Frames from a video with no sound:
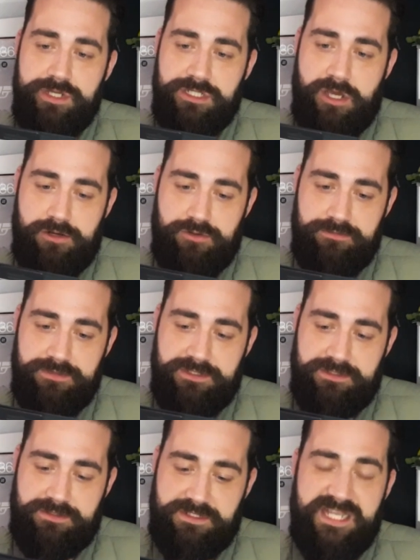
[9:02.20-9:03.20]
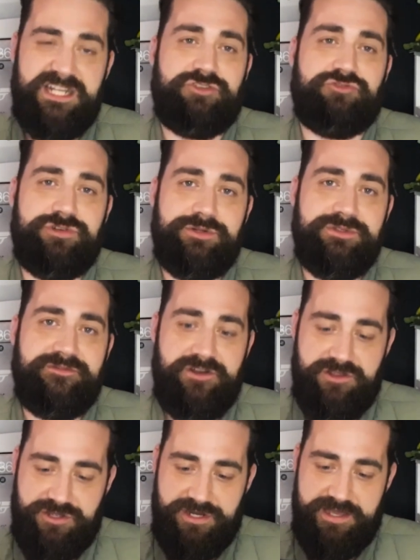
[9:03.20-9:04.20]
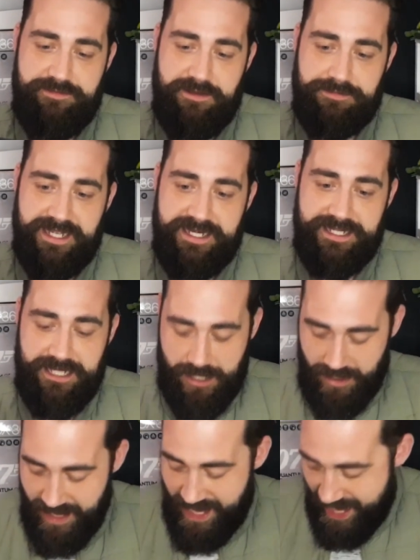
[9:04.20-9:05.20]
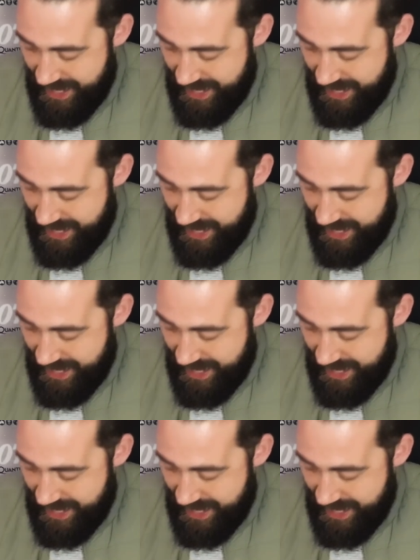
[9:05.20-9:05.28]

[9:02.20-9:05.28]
Columns. Say destroyed, I wasn't very good at it, but I played it a lot.